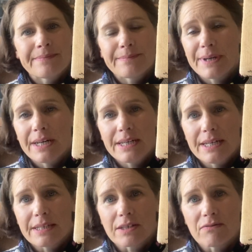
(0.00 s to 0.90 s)
But
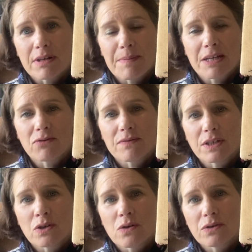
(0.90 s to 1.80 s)
it doesn't really matter if
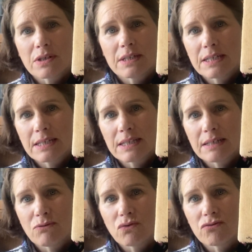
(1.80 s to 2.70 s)
it's not.
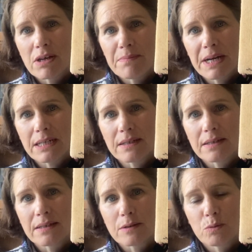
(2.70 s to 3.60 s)
They're all great
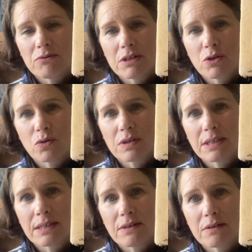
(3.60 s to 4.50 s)
patterns and we really enjoy
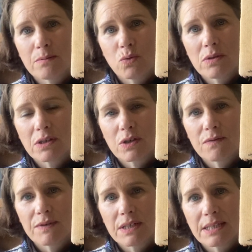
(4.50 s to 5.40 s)
stitching them all, and it's good
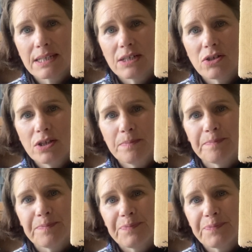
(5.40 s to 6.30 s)
fun to stitch them.